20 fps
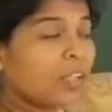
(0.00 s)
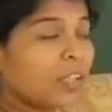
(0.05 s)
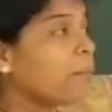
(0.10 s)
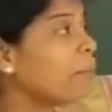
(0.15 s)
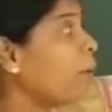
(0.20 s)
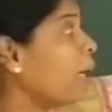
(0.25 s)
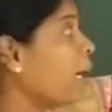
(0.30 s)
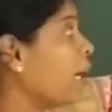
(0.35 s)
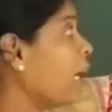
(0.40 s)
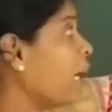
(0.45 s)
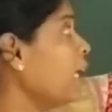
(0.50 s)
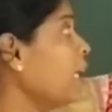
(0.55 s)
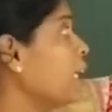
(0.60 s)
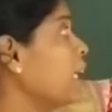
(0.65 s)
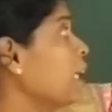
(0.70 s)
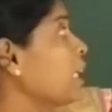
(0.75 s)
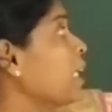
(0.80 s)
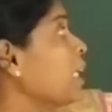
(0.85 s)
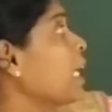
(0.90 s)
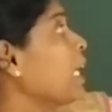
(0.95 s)
but
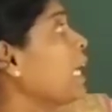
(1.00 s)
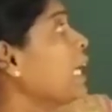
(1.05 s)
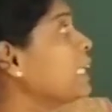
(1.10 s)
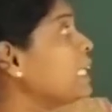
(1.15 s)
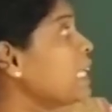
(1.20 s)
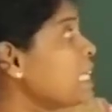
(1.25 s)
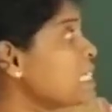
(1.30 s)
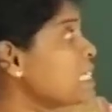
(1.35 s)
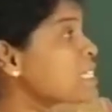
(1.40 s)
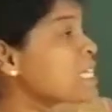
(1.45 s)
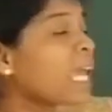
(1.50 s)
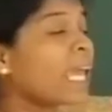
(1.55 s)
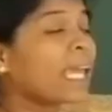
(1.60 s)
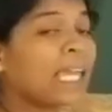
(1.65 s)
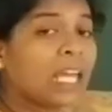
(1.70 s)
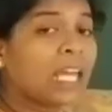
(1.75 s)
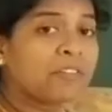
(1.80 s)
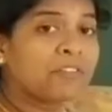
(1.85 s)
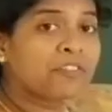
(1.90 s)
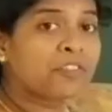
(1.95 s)
it is
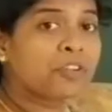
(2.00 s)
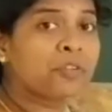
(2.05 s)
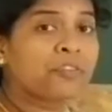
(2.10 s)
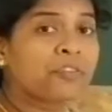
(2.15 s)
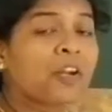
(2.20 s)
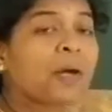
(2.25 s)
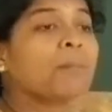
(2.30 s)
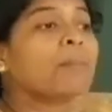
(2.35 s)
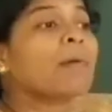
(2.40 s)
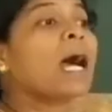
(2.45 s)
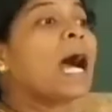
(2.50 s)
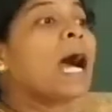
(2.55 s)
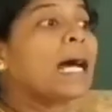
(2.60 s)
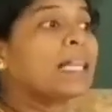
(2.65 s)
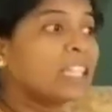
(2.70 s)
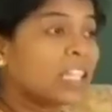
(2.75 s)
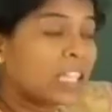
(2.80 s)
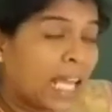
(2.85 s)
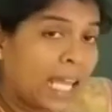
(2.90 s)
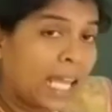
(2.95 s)
taken food from
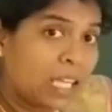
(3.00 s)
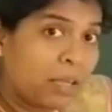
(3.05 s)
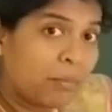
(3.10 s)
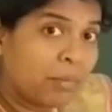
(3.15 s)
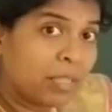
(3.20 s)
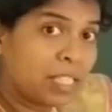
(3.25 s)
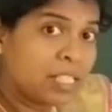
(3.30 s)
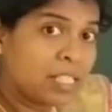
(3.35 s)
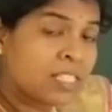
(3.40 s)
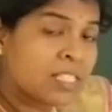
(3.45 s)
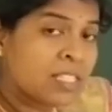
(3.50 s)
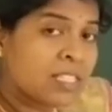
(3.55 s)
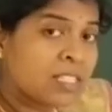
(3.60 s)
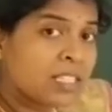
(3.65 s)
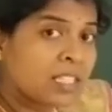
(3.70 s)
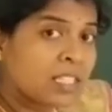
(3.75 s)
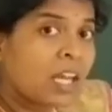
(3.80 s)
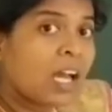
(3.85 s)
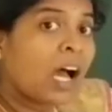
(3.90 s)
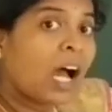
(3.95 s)
other animals
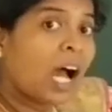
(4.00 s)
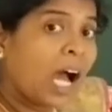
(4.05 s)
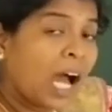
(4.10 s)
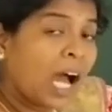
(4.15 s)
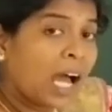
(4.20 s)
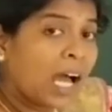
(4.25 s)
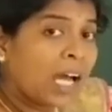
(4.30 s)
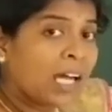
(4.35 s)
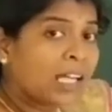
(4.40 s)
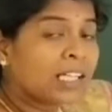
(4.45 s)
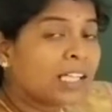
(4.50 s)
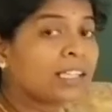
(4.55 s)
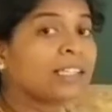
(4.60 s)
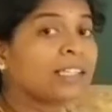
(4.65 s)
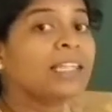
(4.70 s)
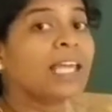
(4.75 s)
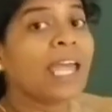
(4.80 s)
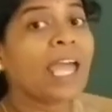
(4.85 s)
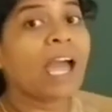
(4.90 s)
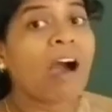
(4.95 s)

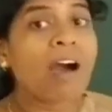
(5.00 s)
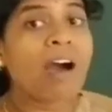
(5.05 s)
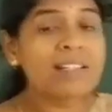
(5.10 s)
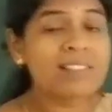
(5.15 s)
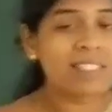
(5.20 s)
or they are